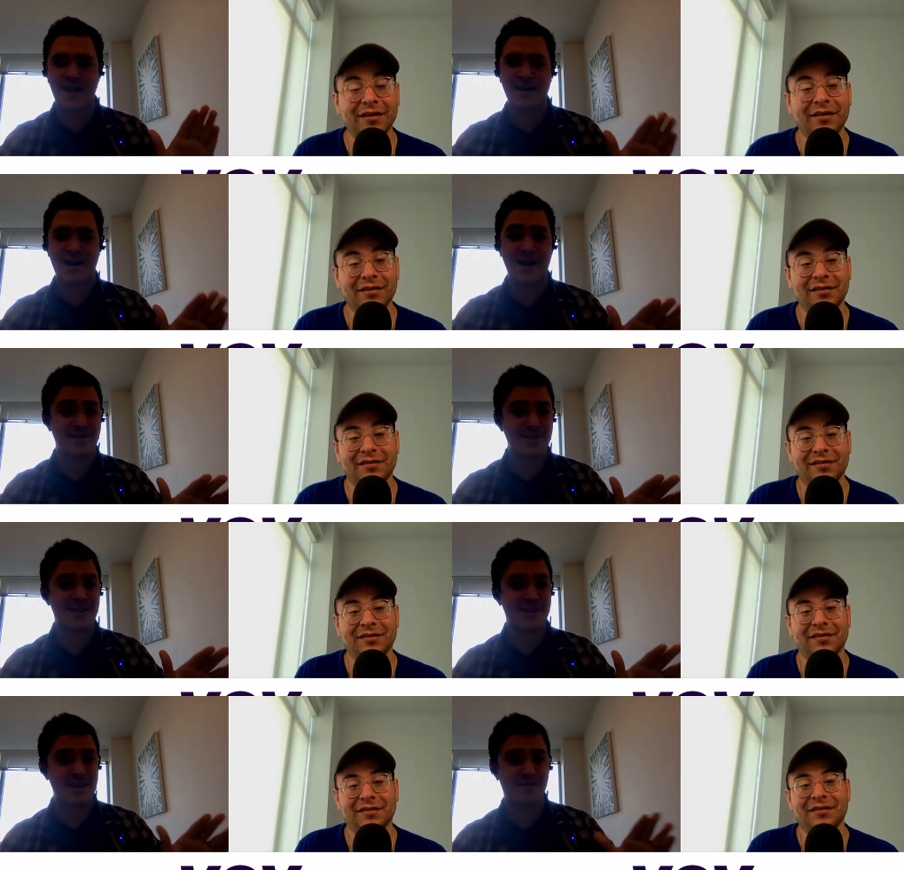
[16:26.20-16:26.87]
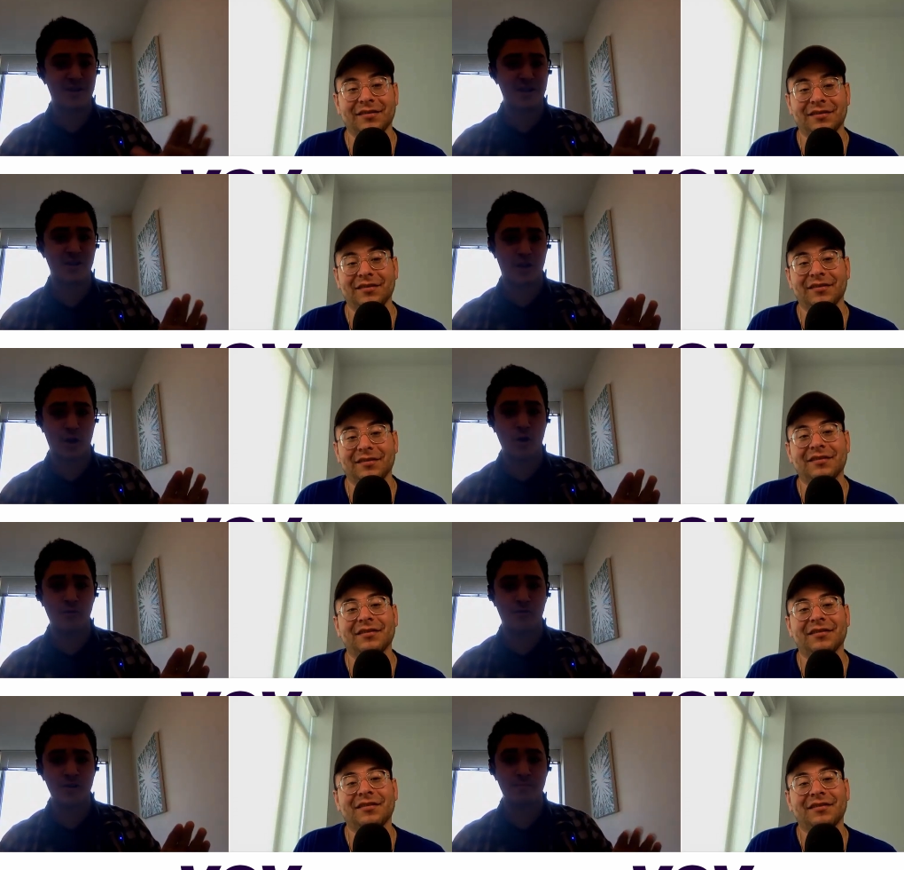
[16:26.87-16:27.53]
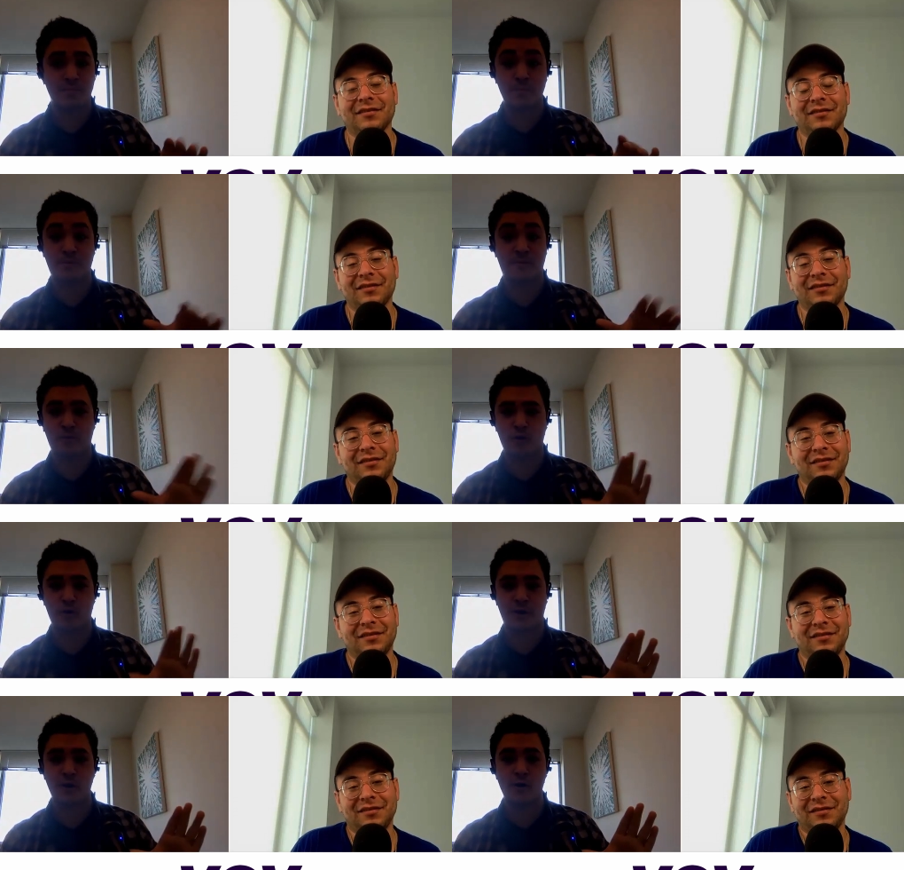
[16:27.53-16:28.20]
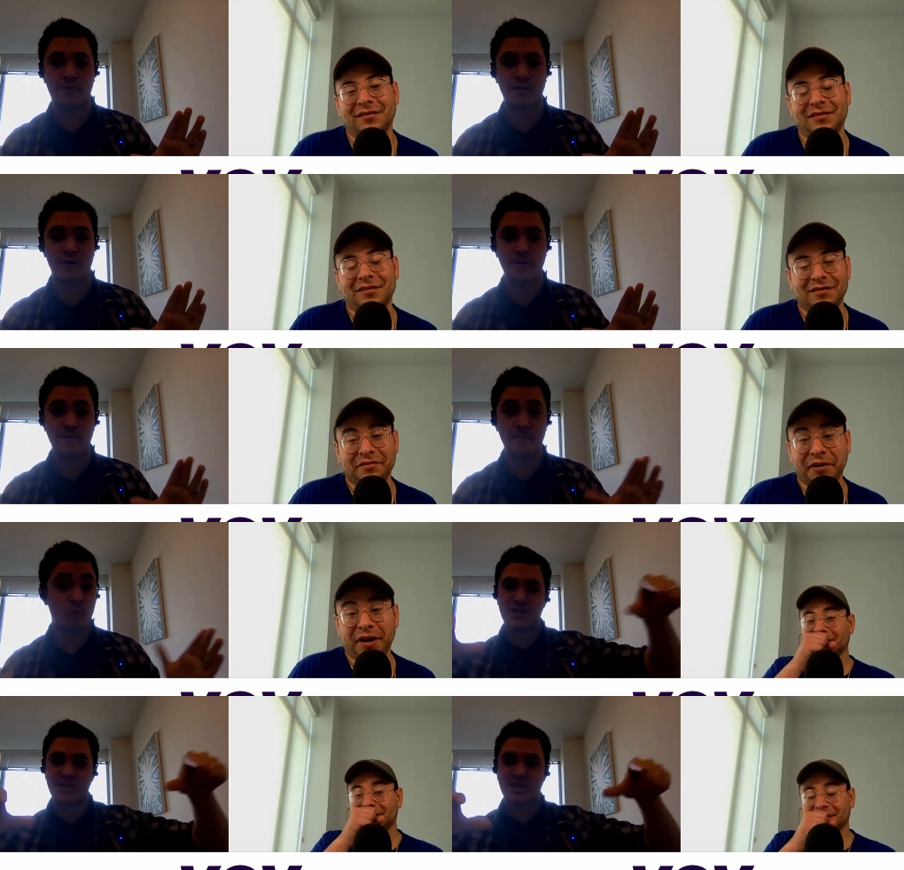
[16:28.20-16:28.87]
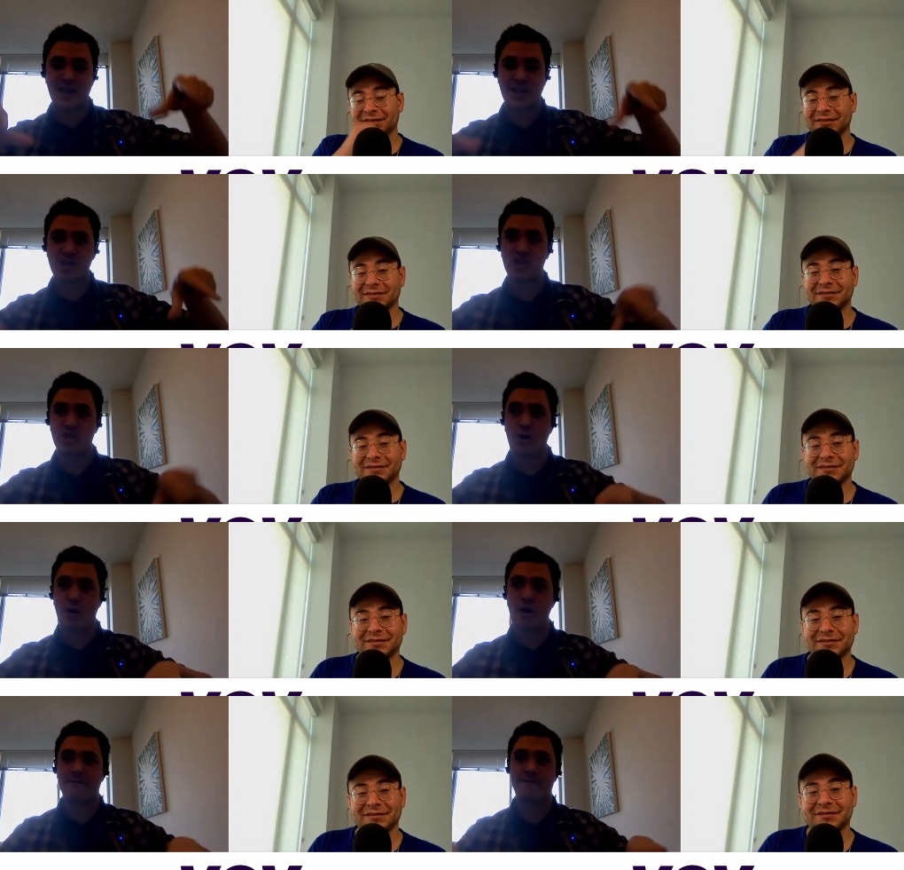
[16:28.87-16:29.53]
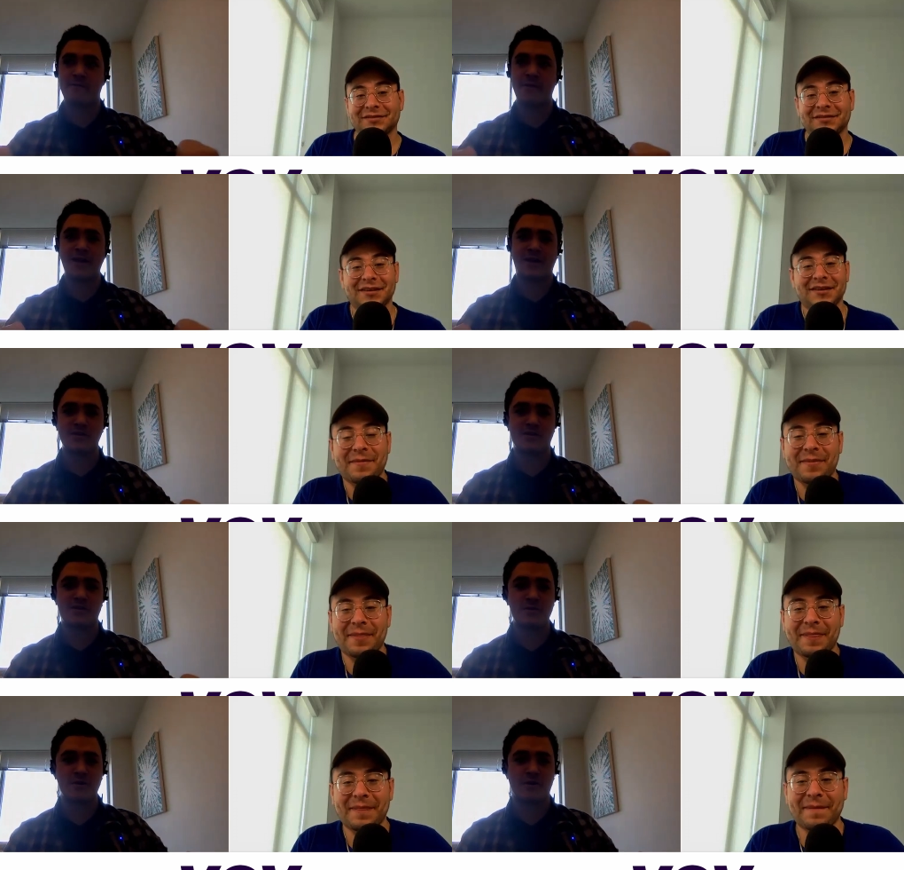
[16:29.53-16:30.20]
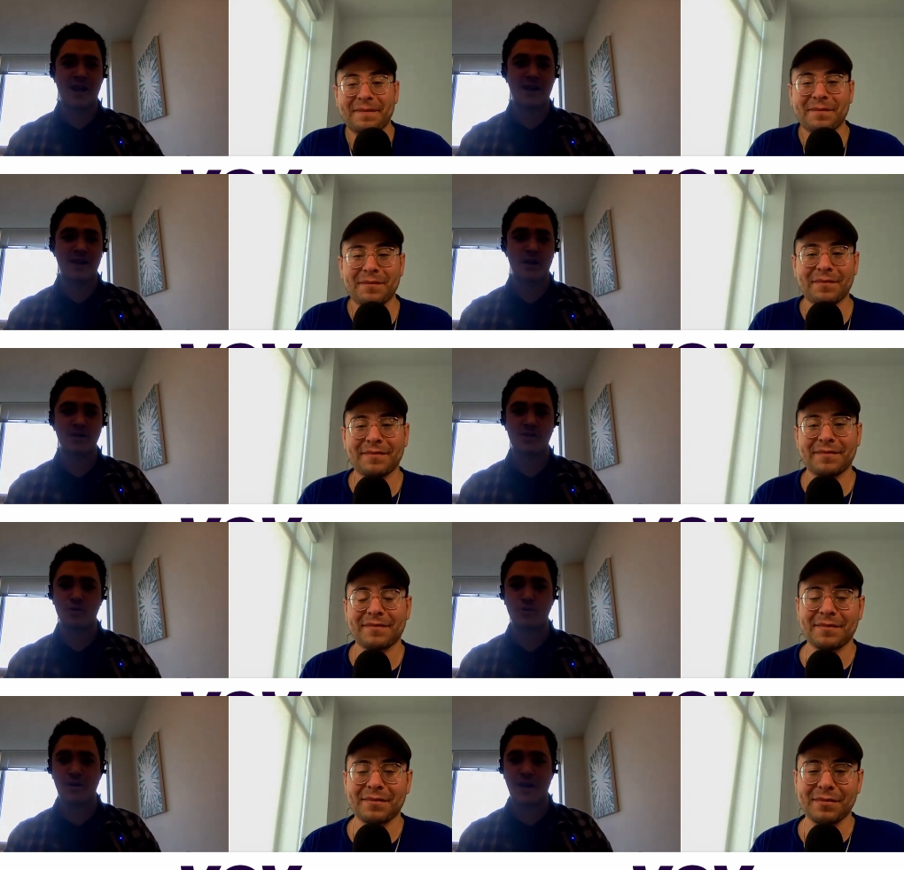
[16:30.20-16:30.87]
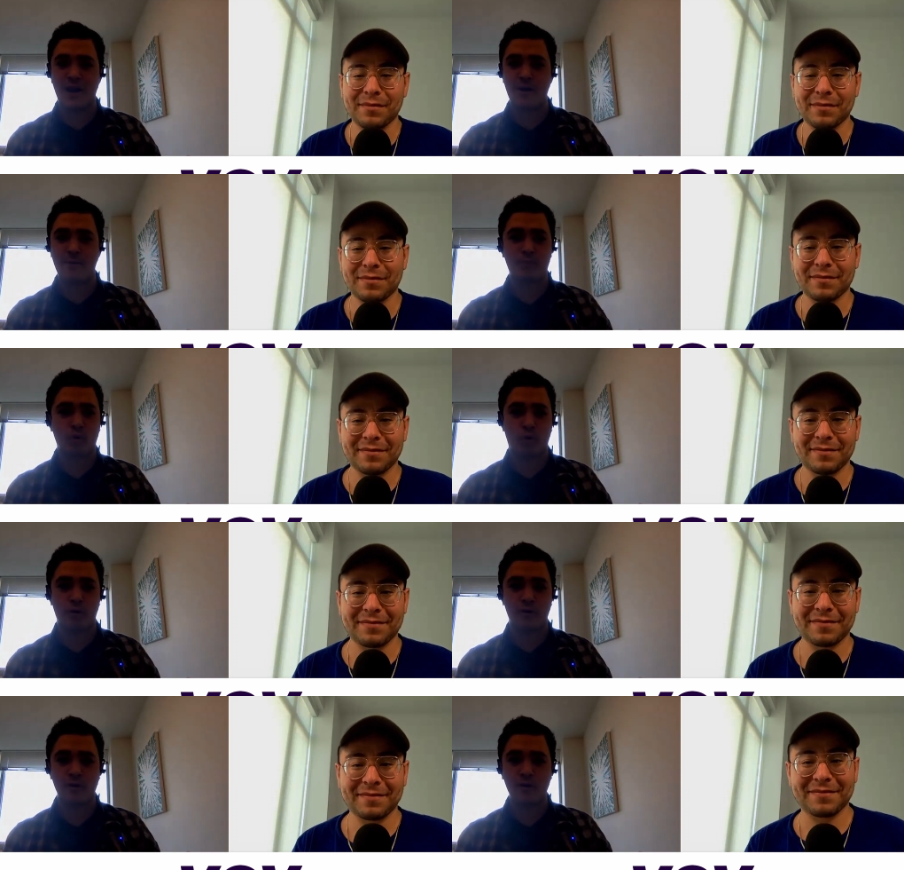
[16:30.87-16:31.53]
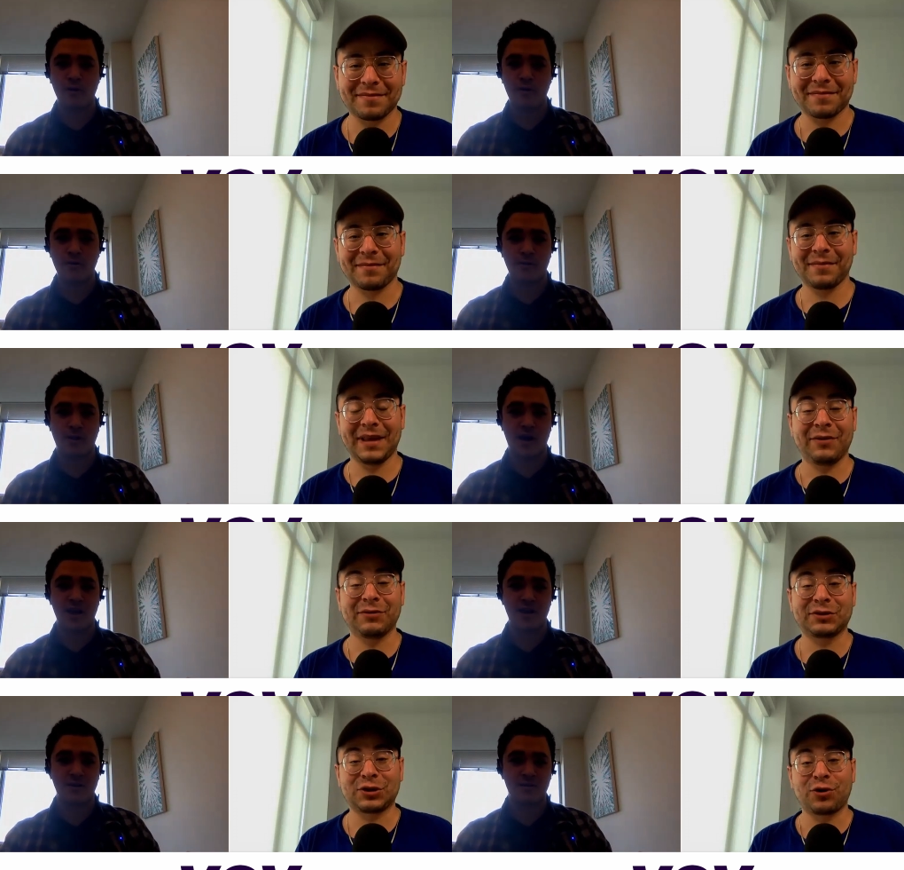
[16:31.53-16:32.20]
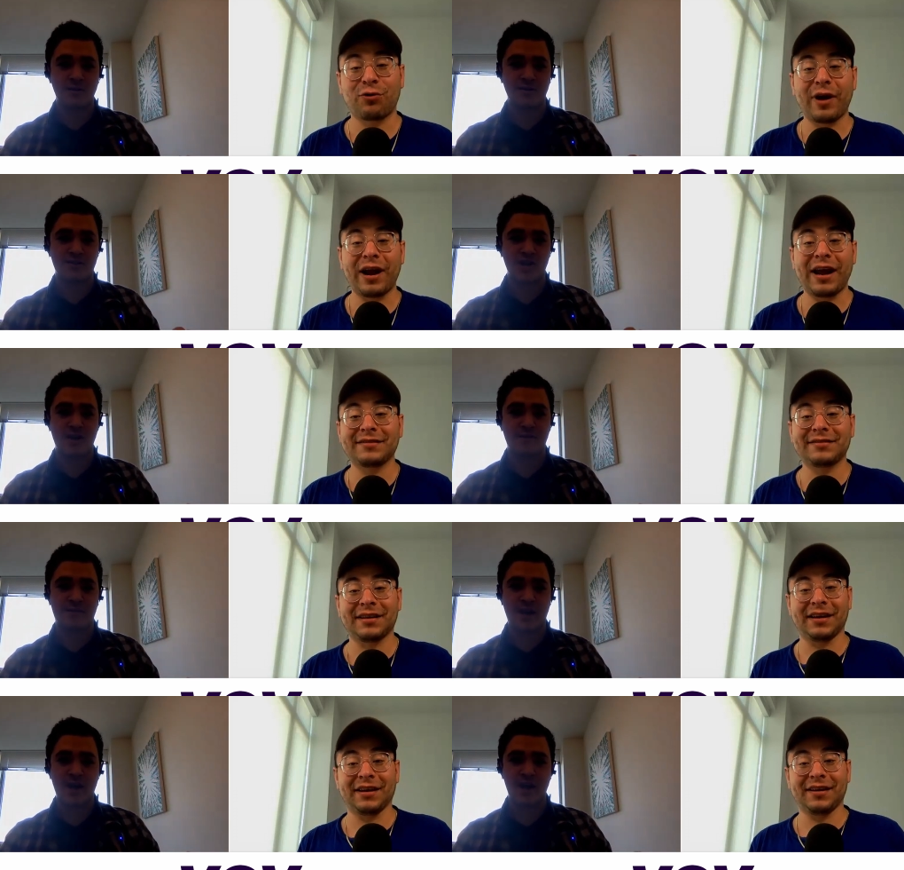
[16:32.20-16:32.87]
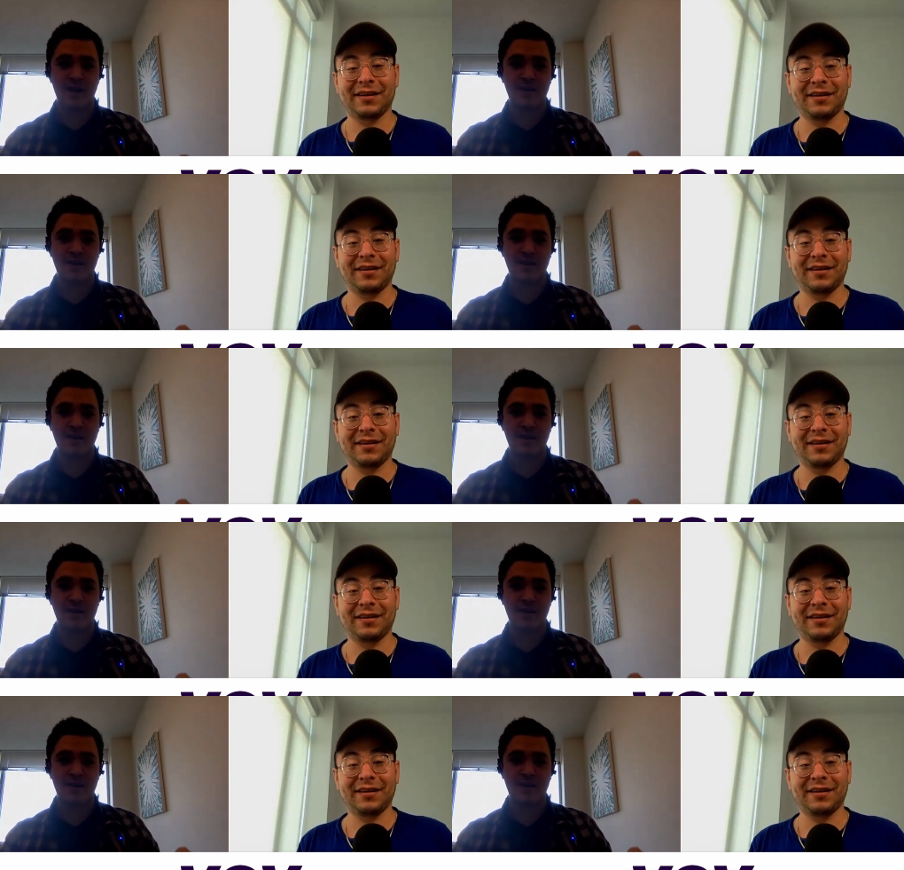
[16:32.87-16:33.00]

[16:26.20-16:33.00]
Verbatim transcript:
Speaker 1: day. I think even in COVID, but before COVID, they would section off. It was, you're getting onto an airport line at J F